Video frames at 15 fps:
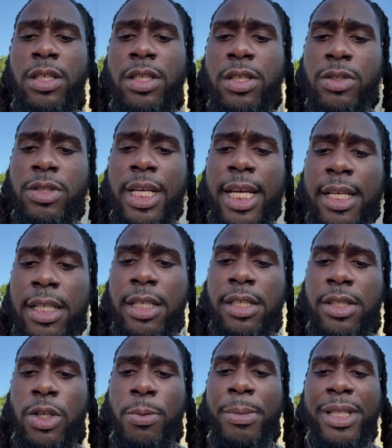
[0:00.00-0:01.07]
You say
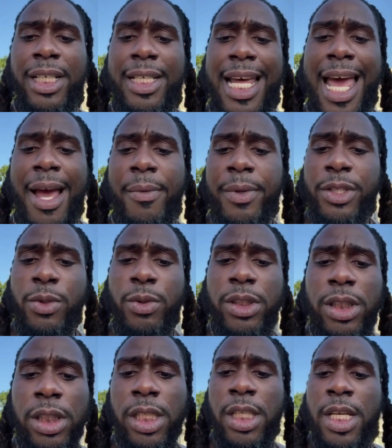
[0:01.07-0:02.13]
your mother died when you was
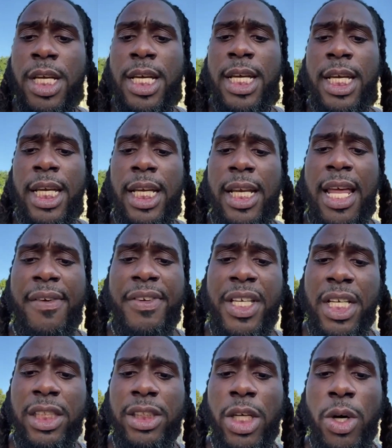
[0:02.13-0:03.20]
11
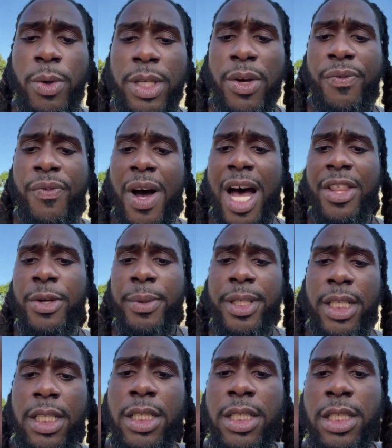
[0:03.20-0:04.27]
years old and your father in
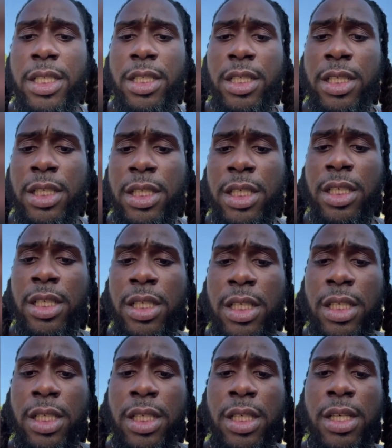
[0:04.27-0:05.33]
a
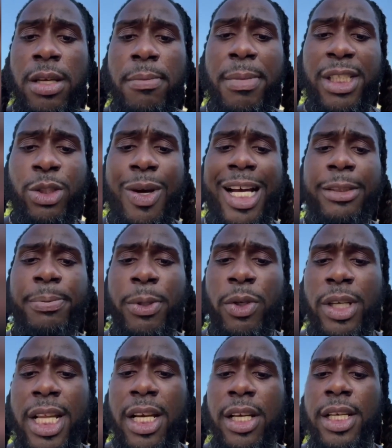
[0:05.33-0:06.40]
mental hospital,
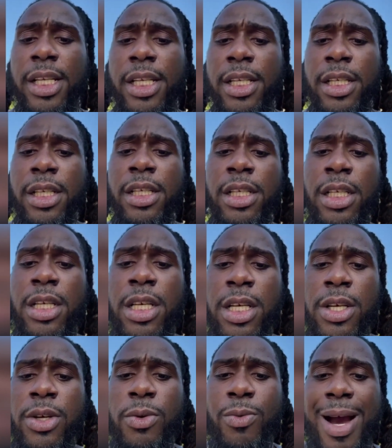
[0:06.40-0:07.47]
literally.
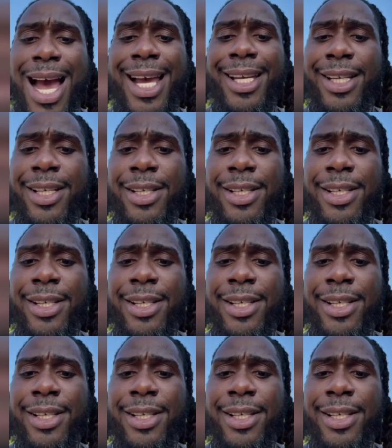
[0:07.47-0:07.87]
Right.